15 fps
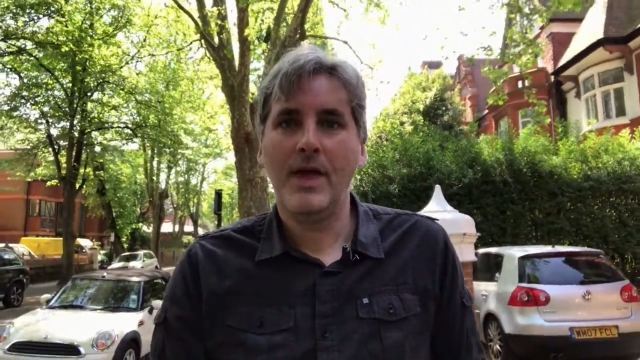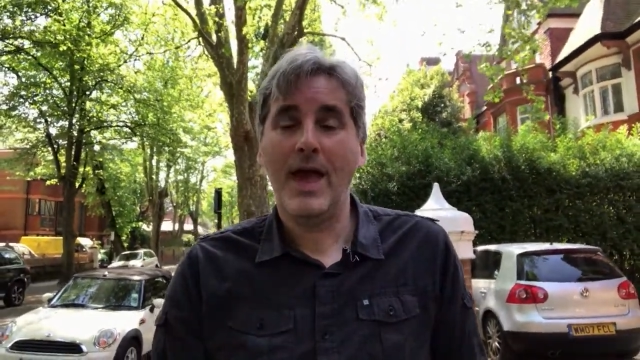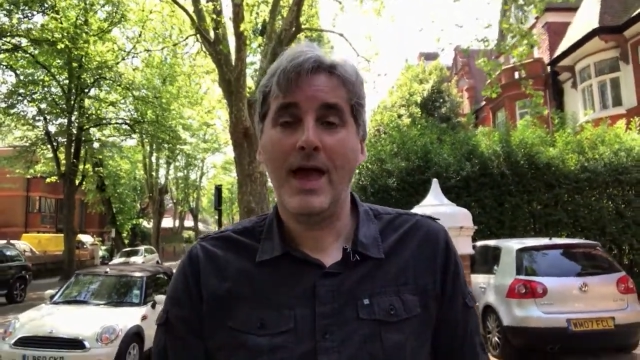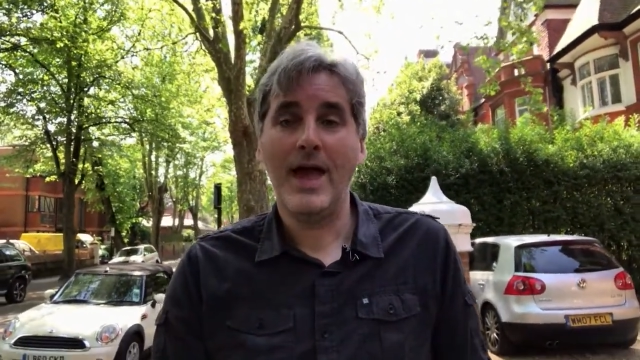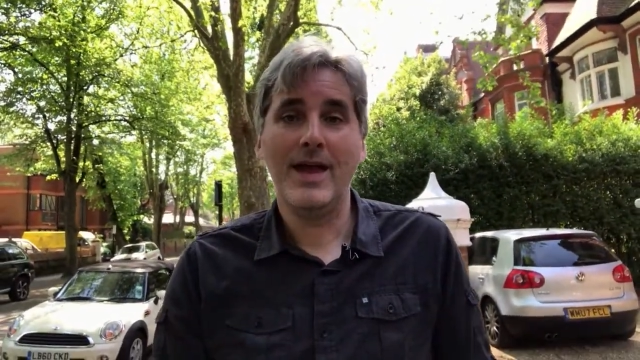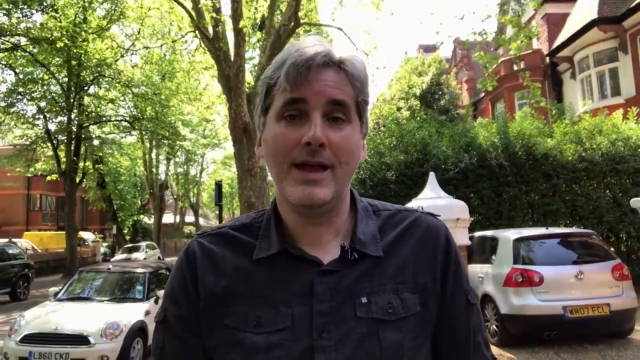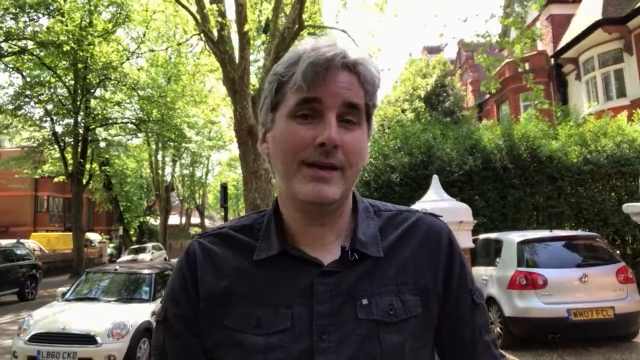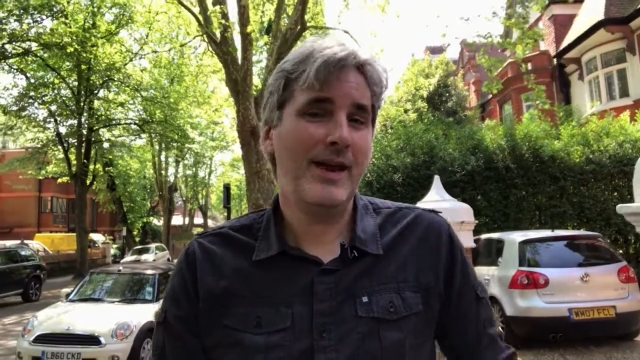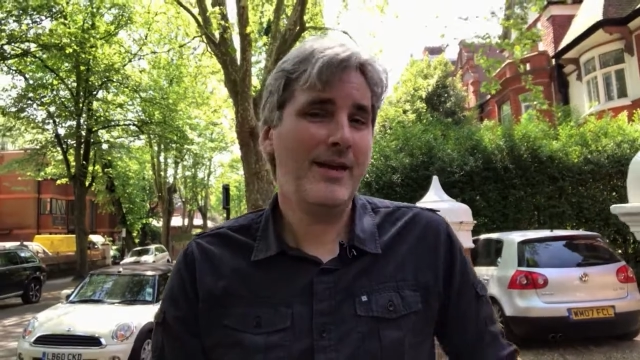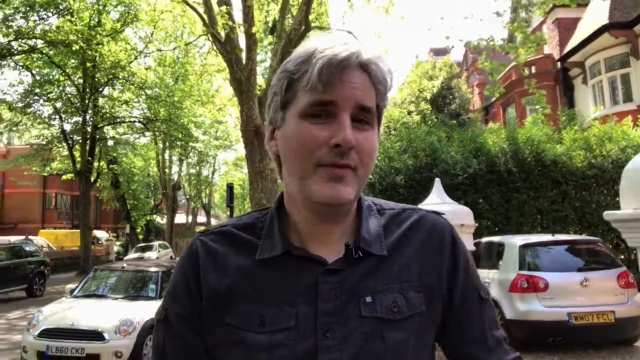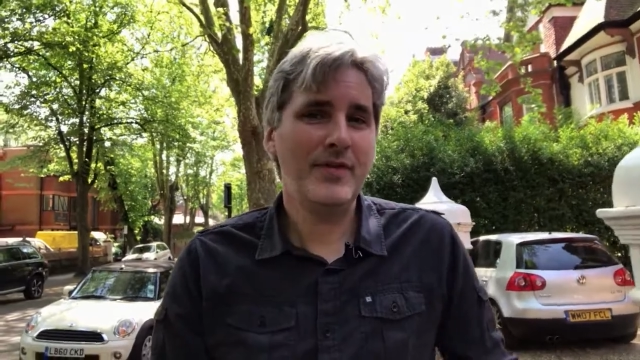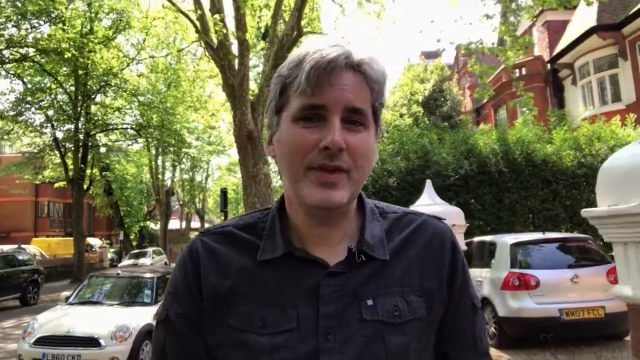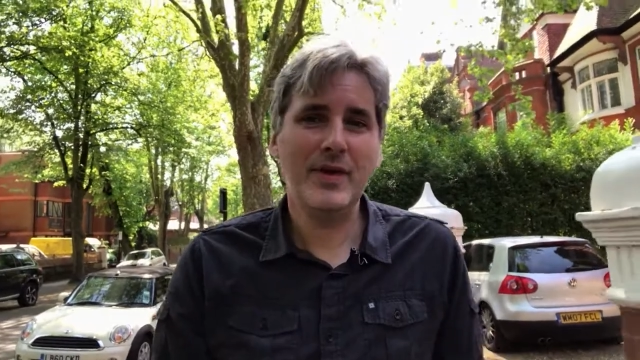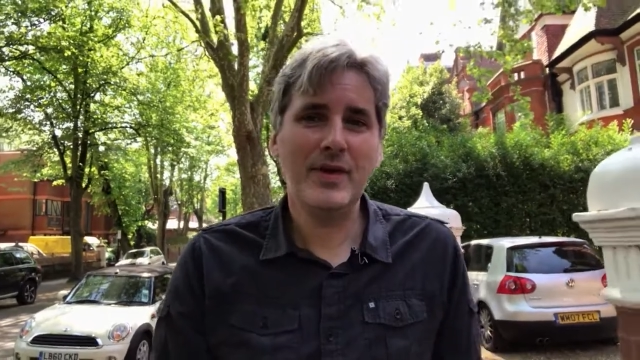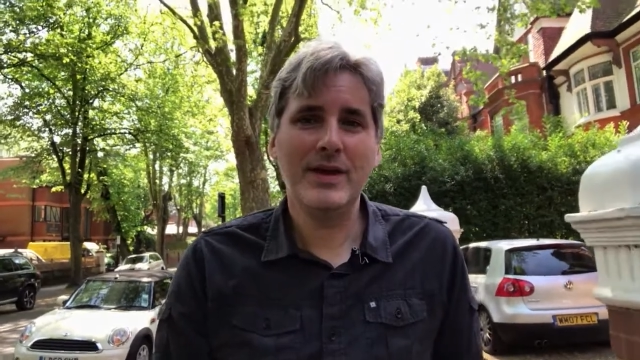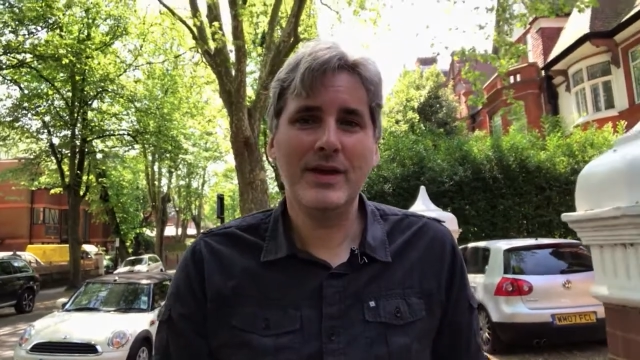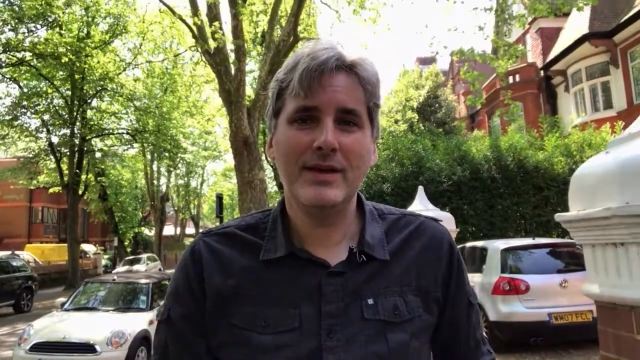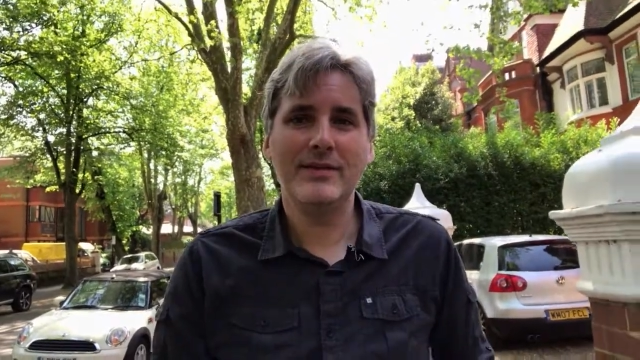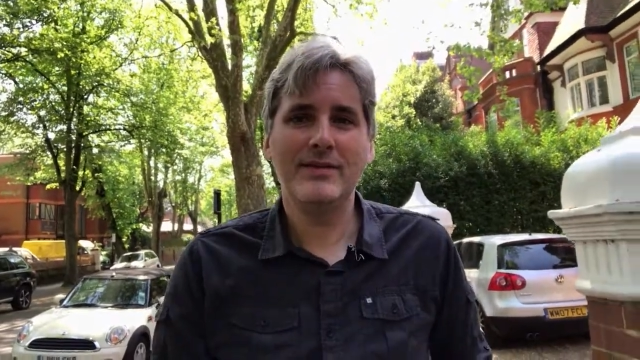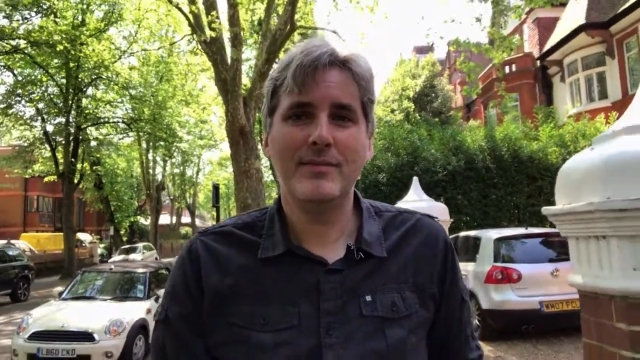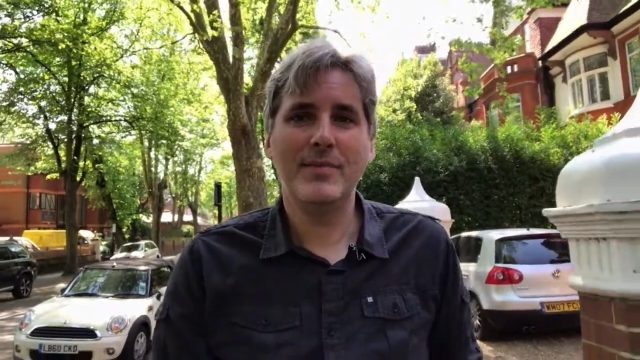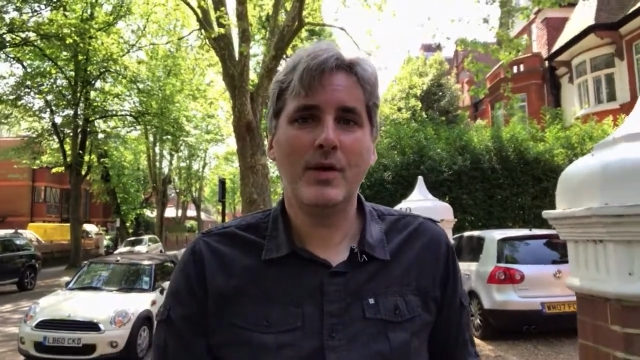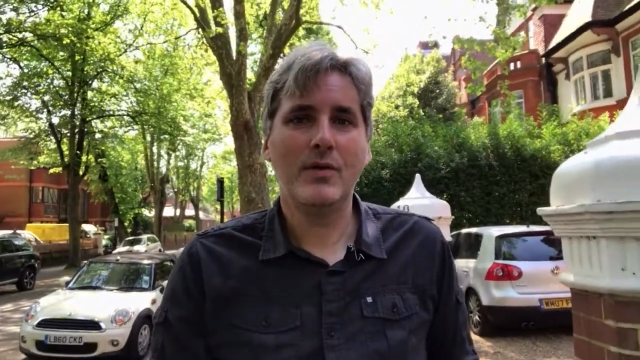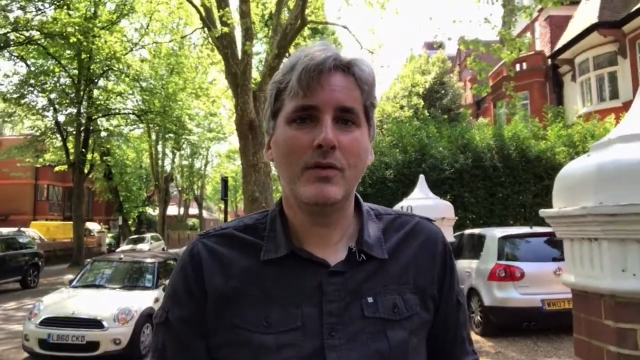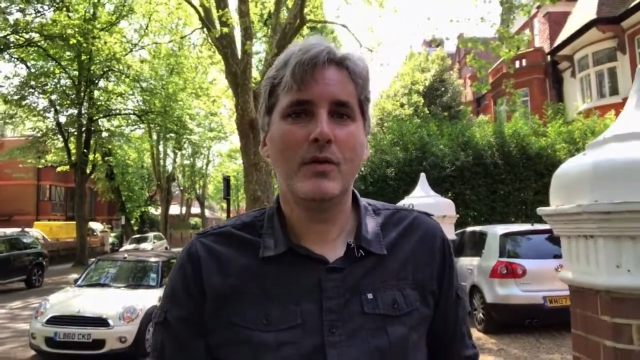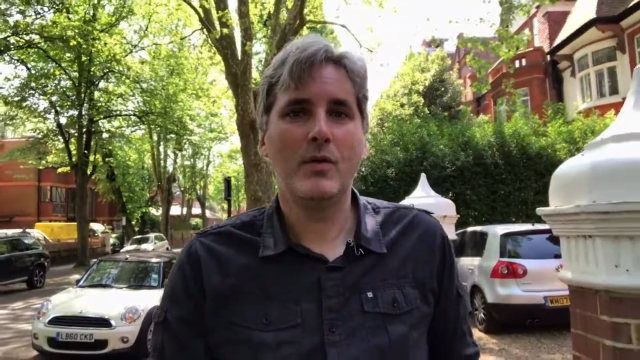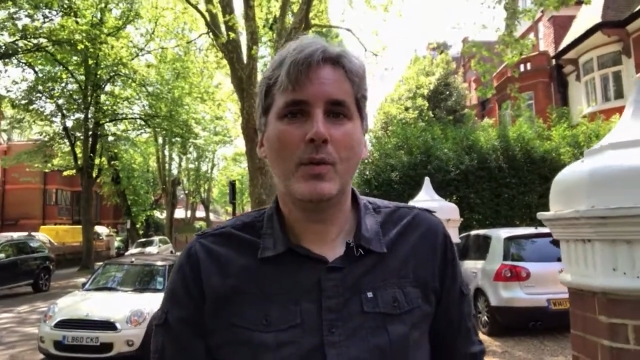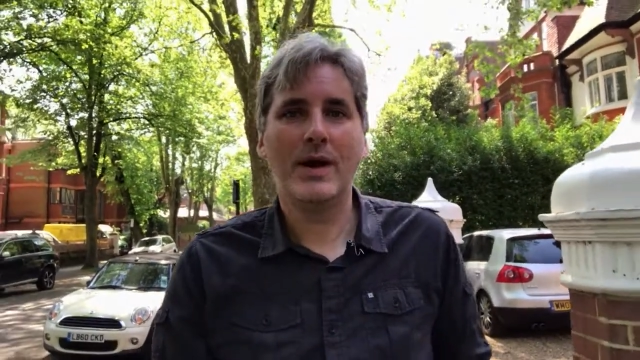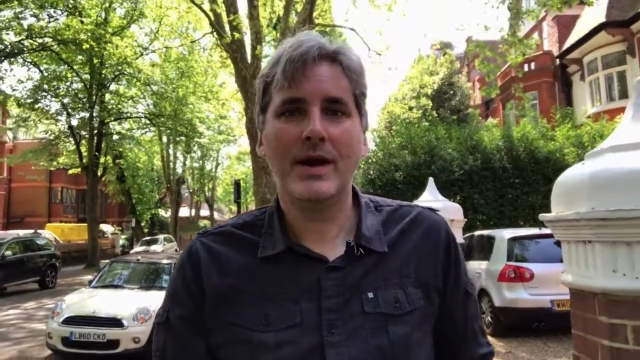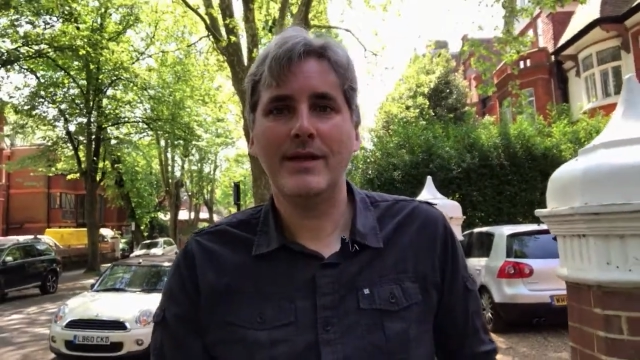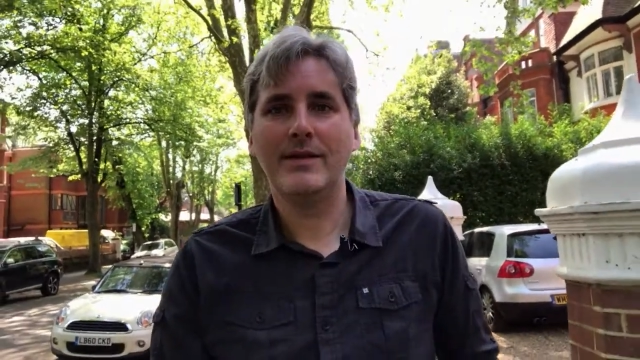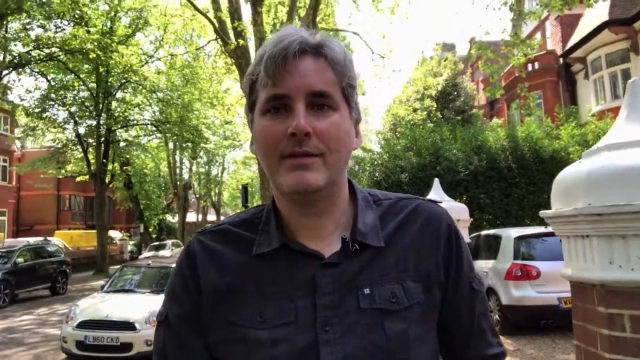and everything you need to be on your way